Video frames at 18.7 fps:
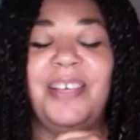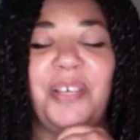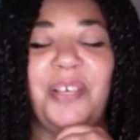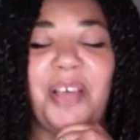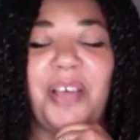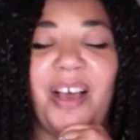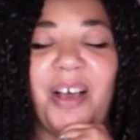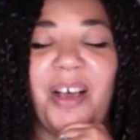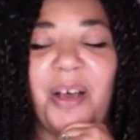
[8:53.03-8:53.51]

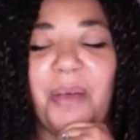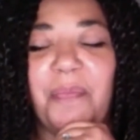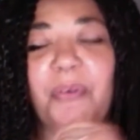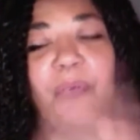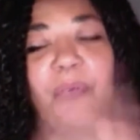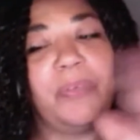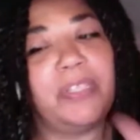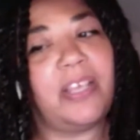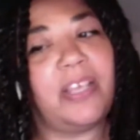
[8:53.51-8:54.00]

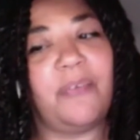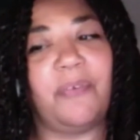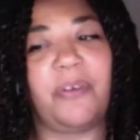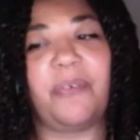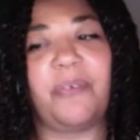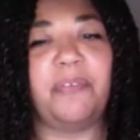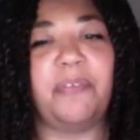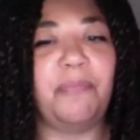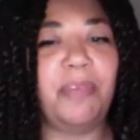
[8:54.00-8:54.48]
But once they
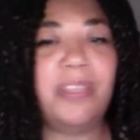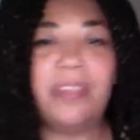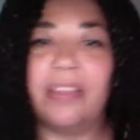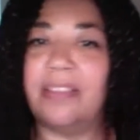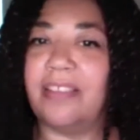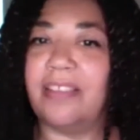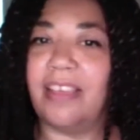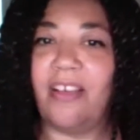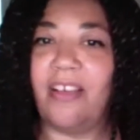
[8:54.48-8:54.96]
work with me,
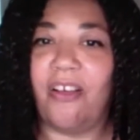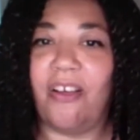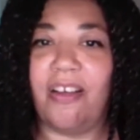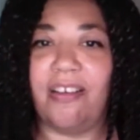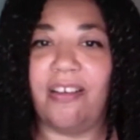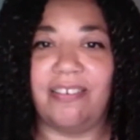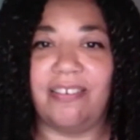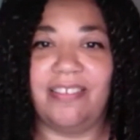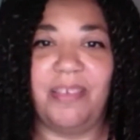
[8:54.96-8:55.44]
then they
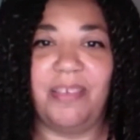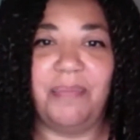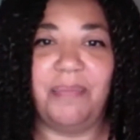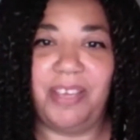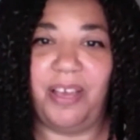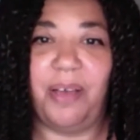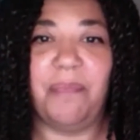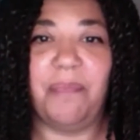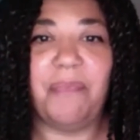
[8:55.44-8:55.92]

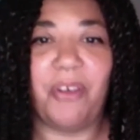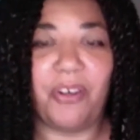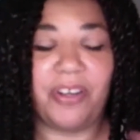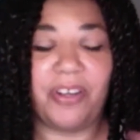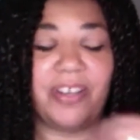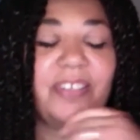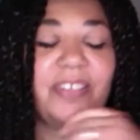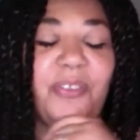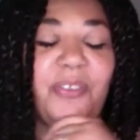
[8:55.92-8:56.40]
become
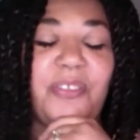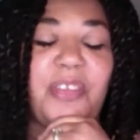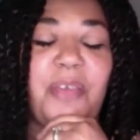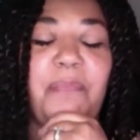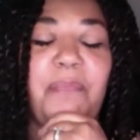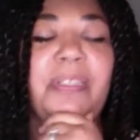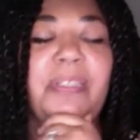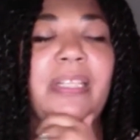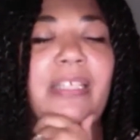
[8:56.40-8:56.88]
artists, or they
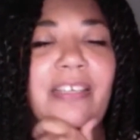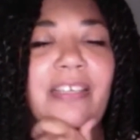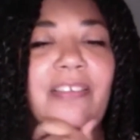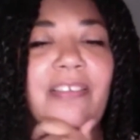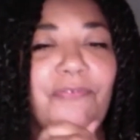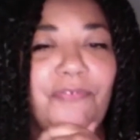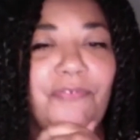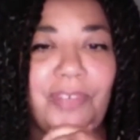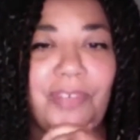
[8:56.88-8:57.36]

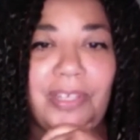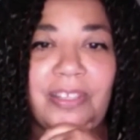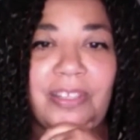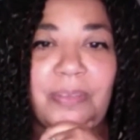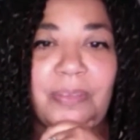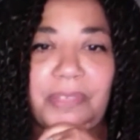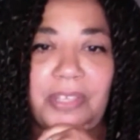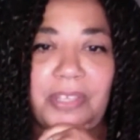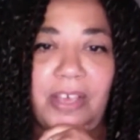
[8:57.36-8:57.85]
believe in
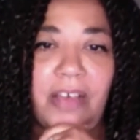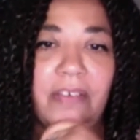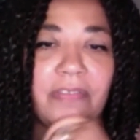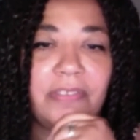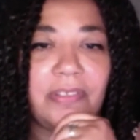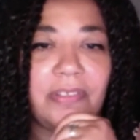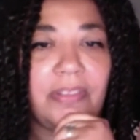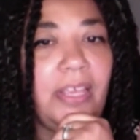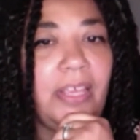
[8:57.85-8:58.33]

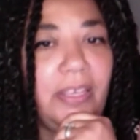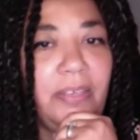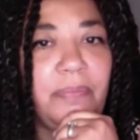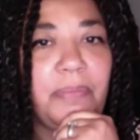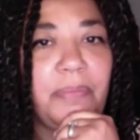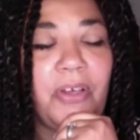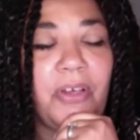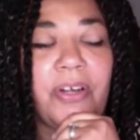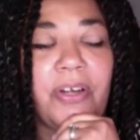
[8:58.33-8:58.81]
themselves that they can
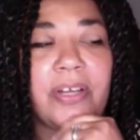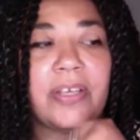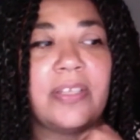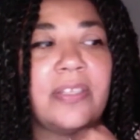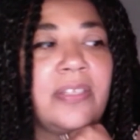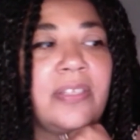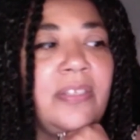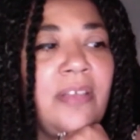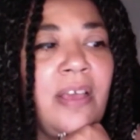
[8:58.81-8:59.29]
be artists.